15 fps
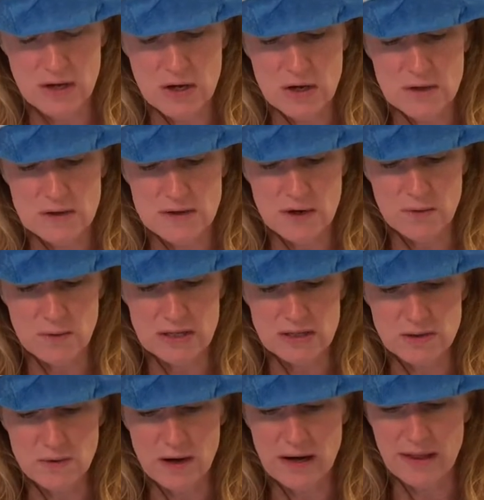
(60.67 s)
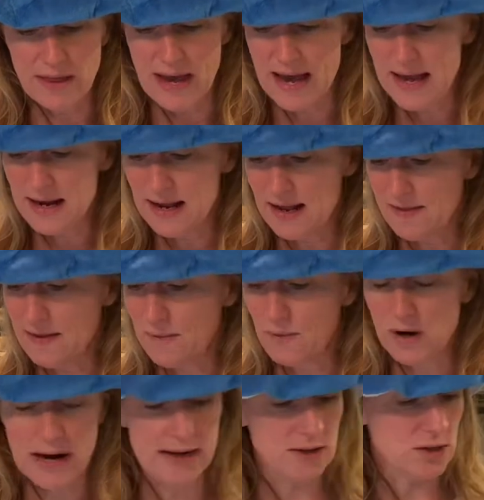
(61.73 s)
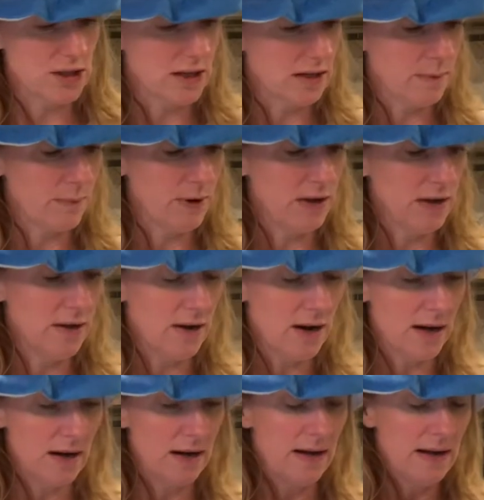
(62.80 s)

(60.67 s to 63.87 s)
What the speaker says: So we do all that, and then we're actually gonna put in our